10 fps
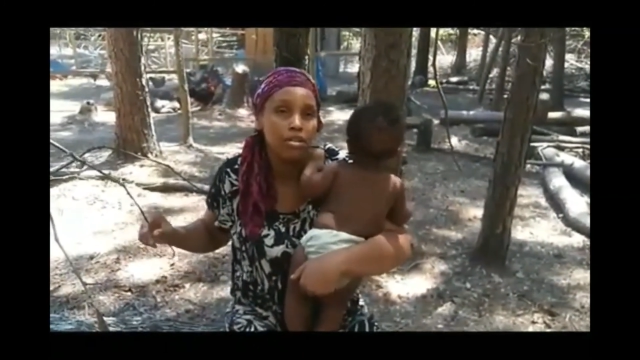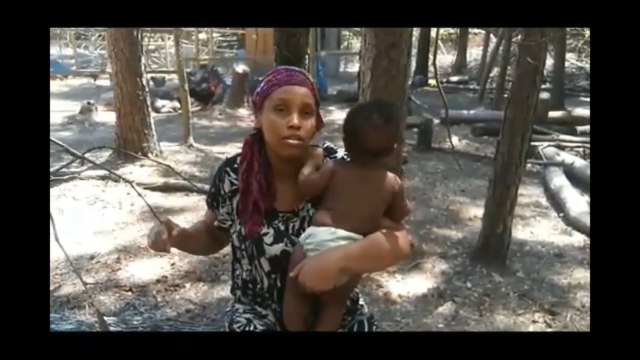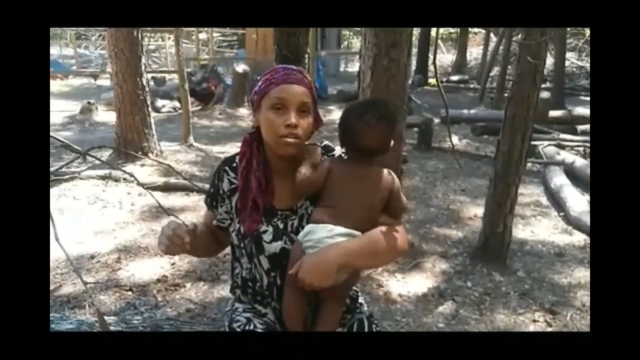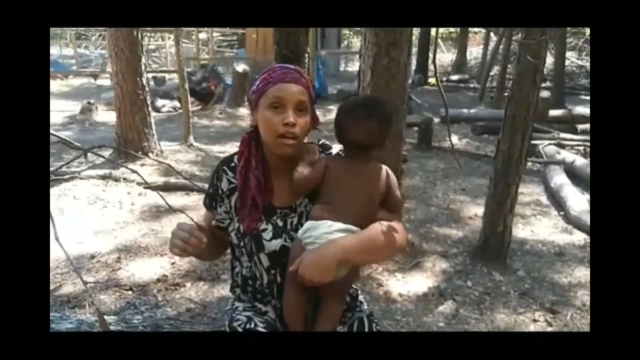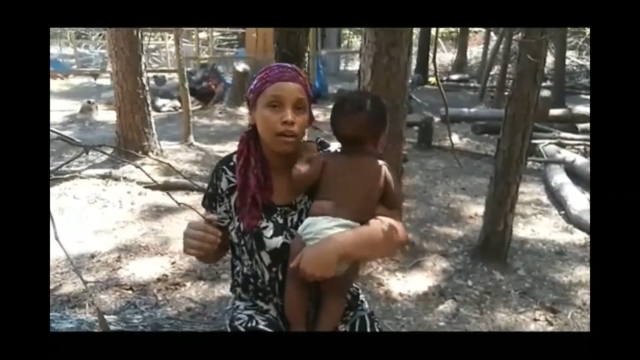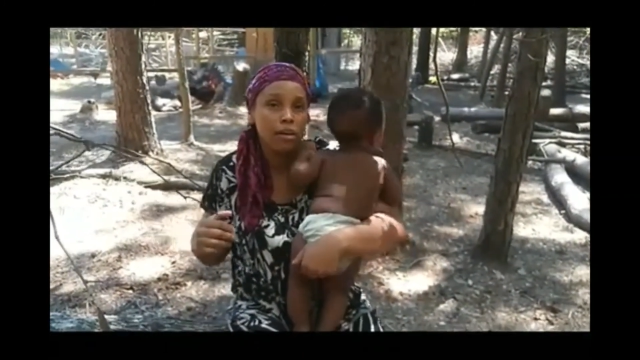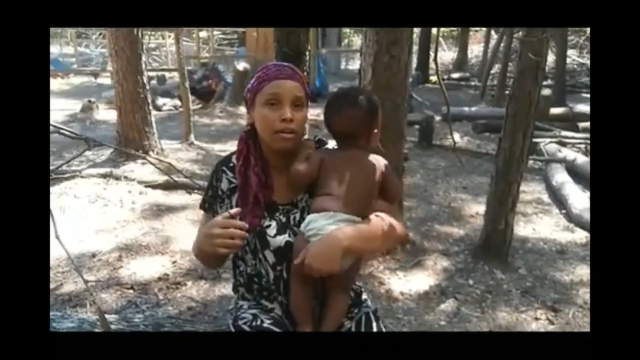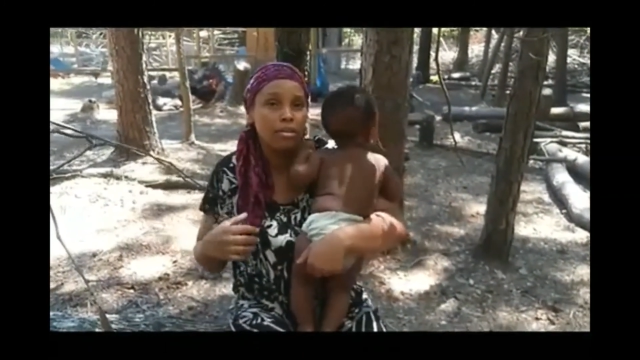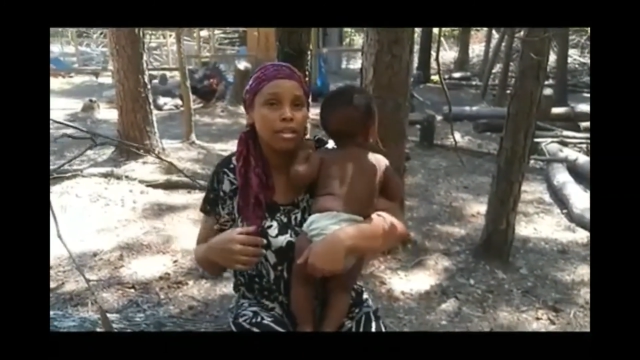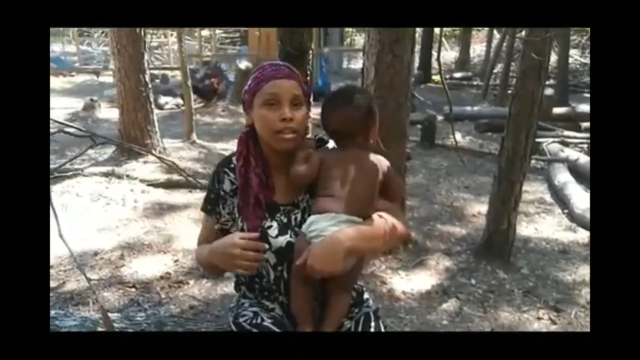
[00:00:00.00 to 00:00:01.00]
So
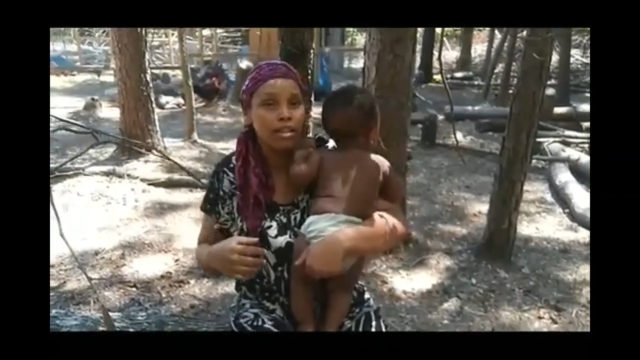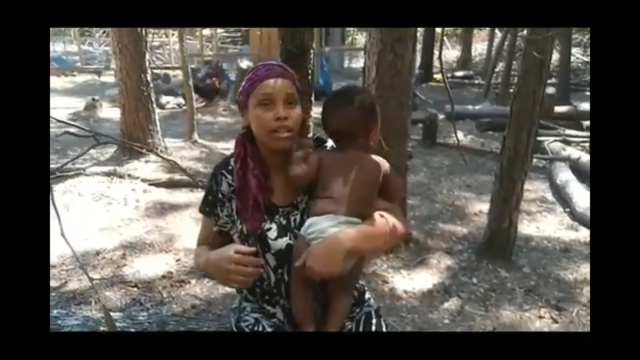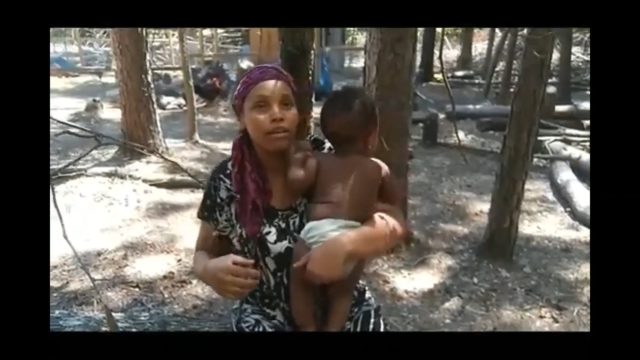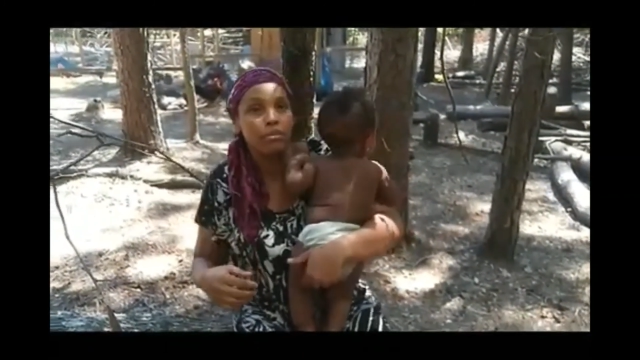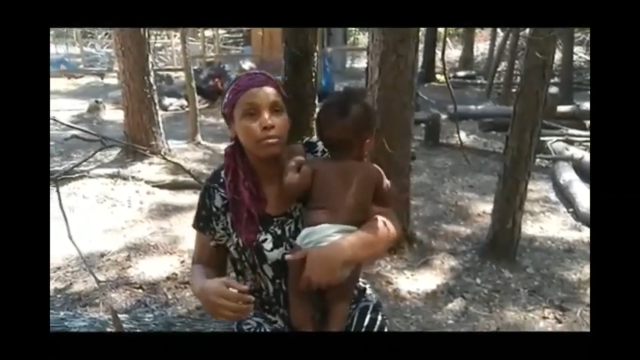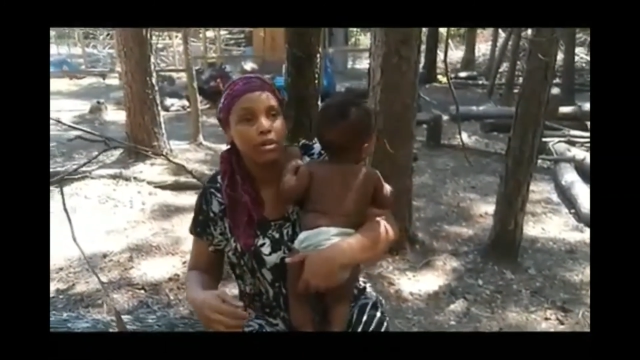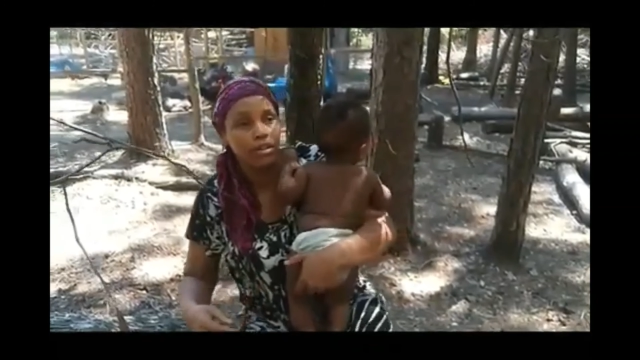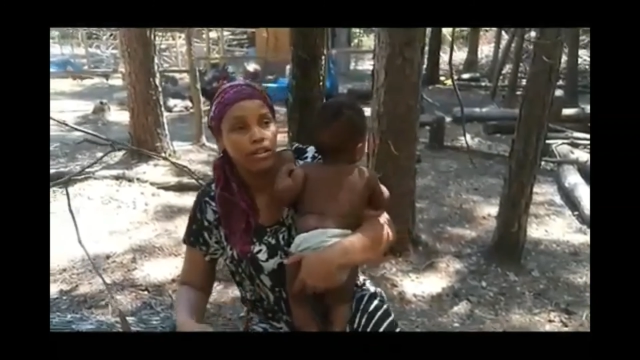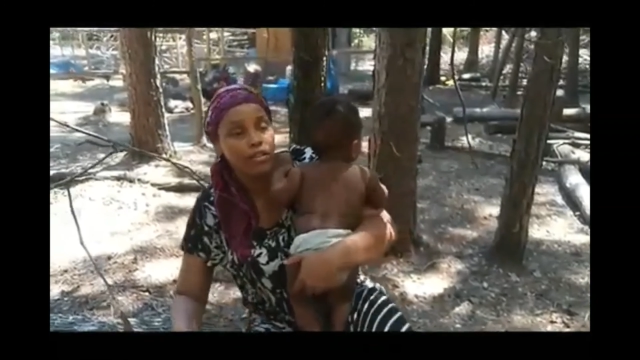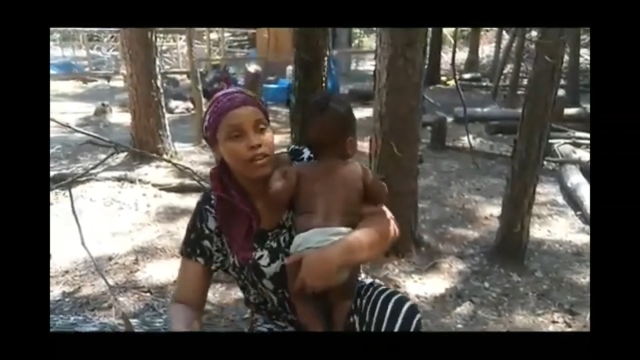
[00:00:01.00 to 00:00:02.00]
I would say that'll be big.
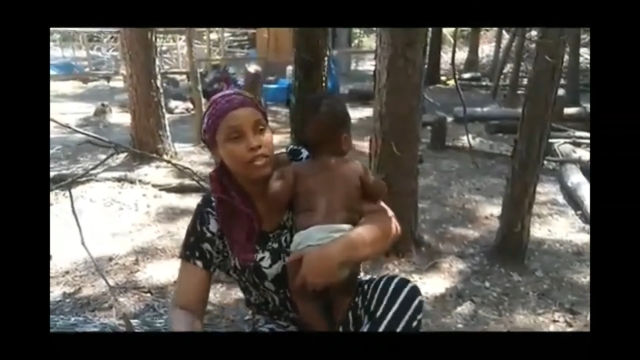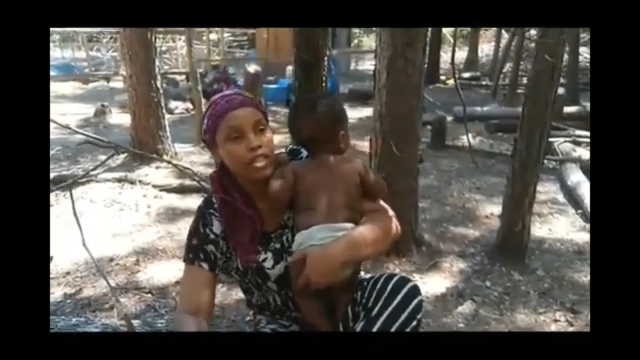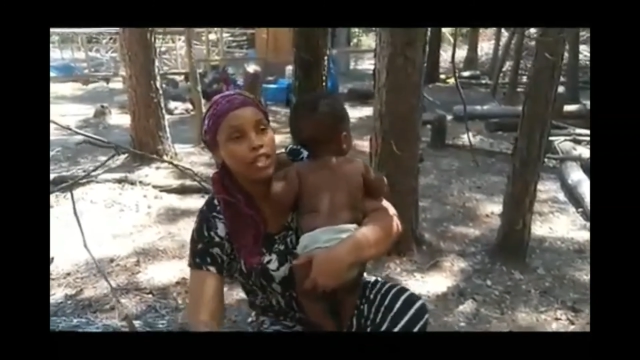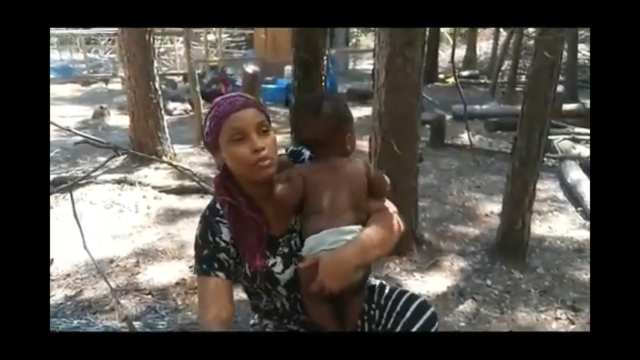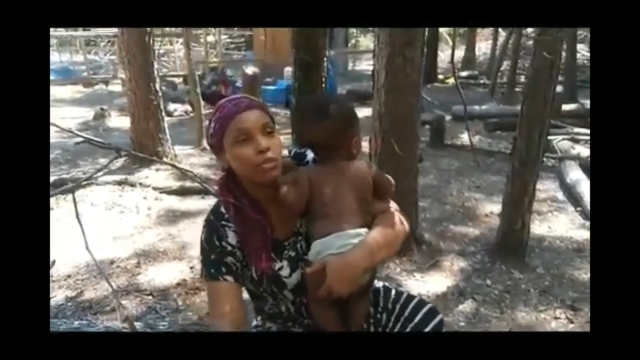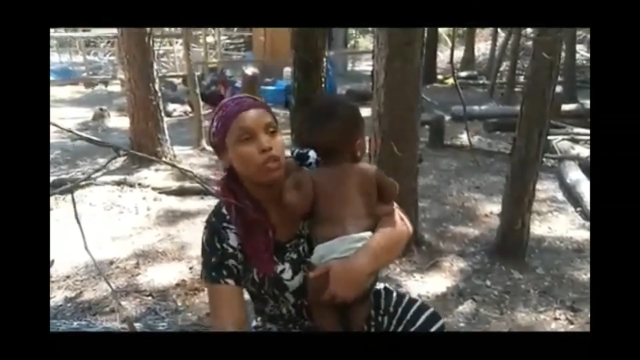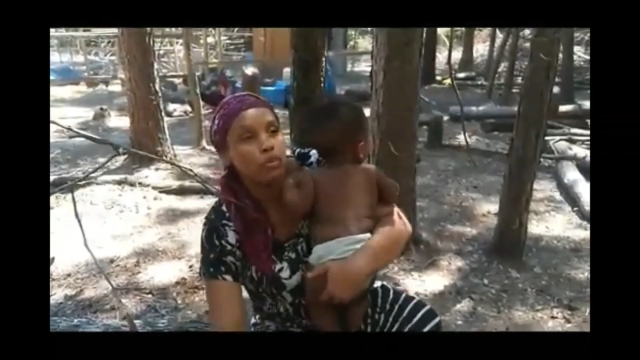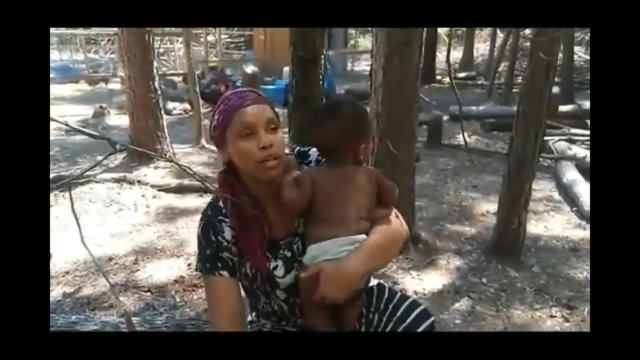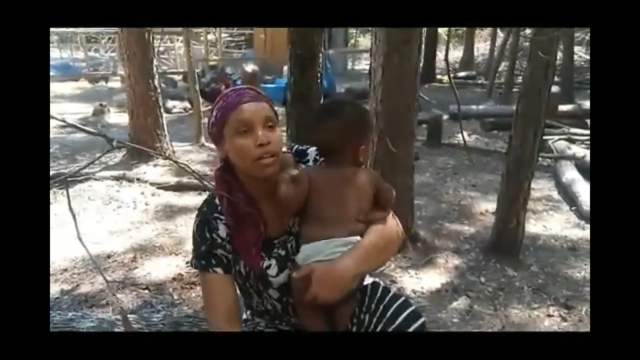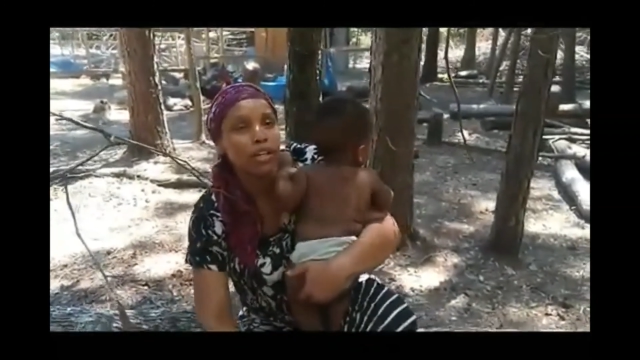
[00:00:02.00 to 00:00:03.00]
If you have a teachable
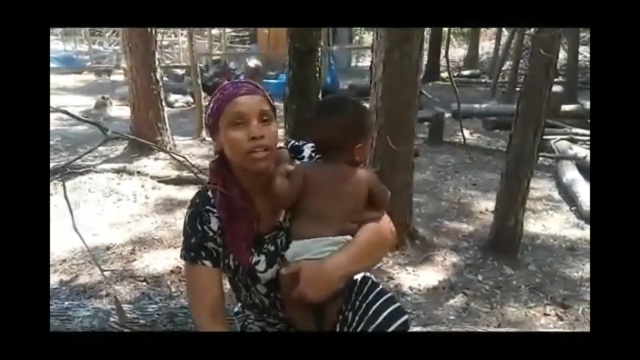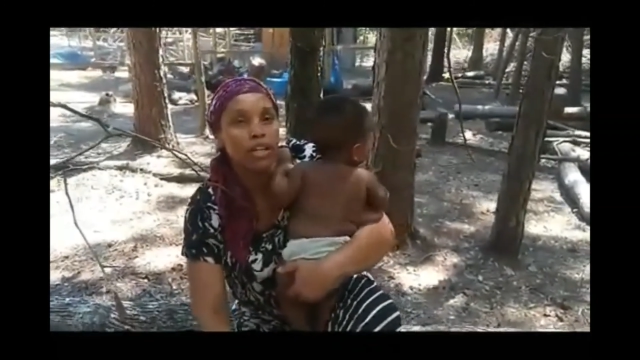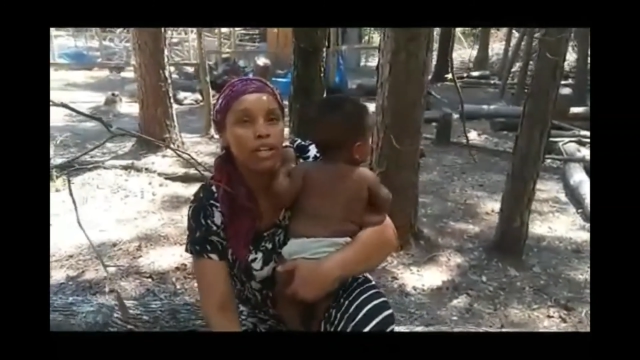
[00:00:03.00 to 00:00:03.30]
spirit